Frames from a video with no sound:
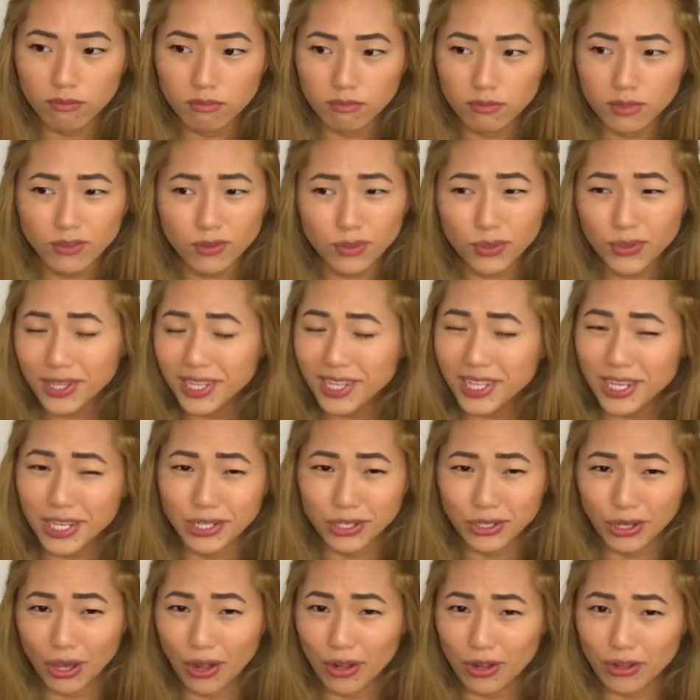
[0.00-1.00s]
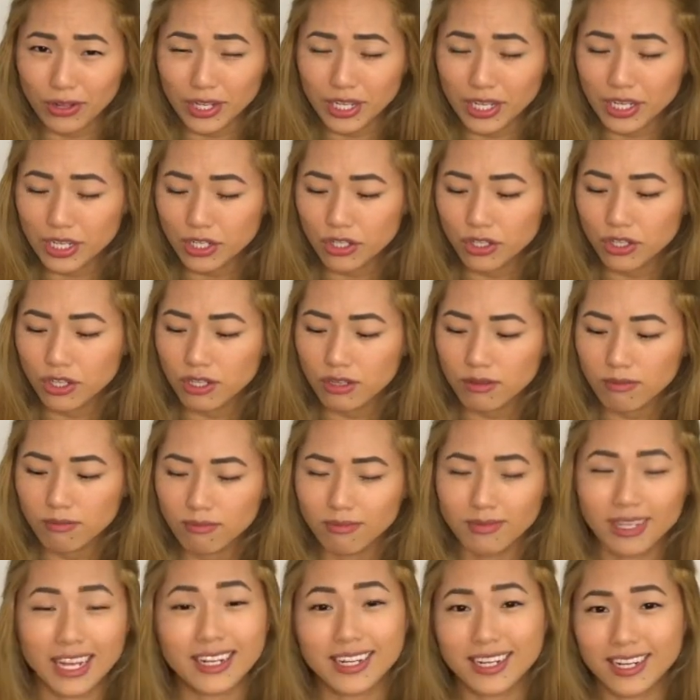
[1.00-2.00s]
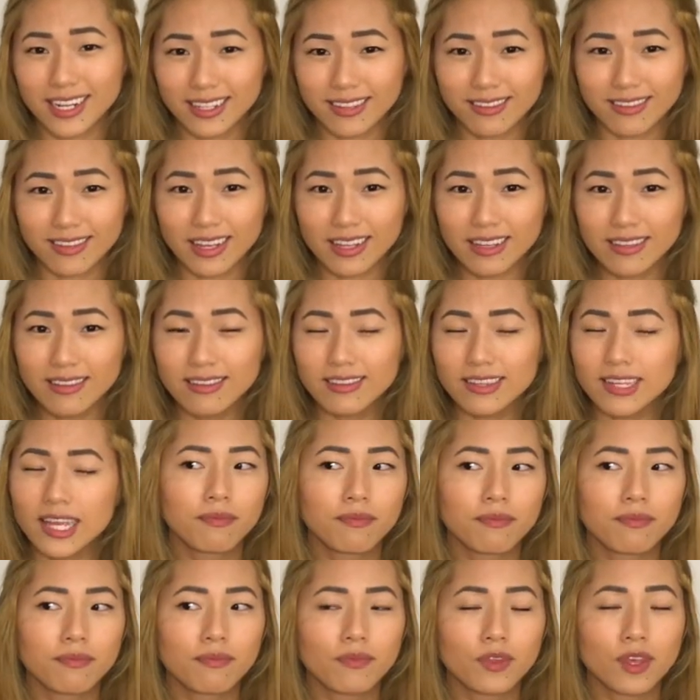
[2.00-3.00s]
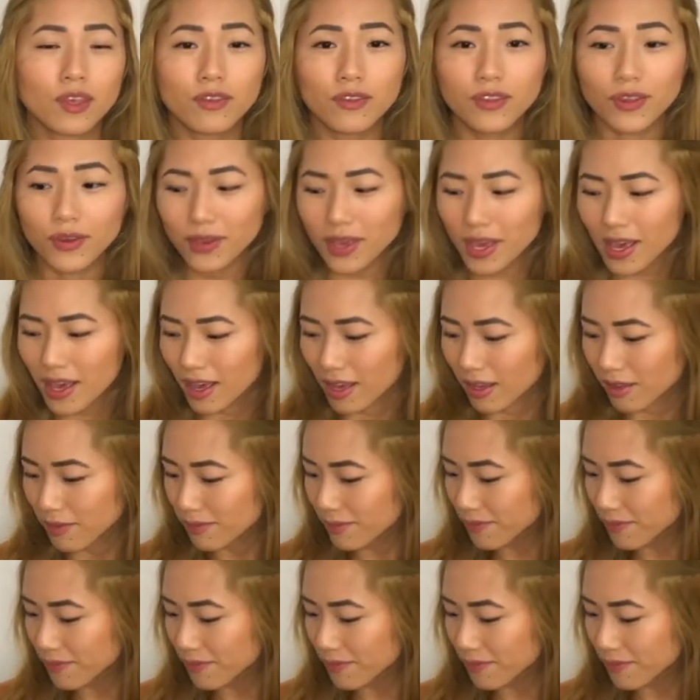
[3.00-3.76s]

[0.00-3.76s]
These are only like $1 each. $0.99. So yeah.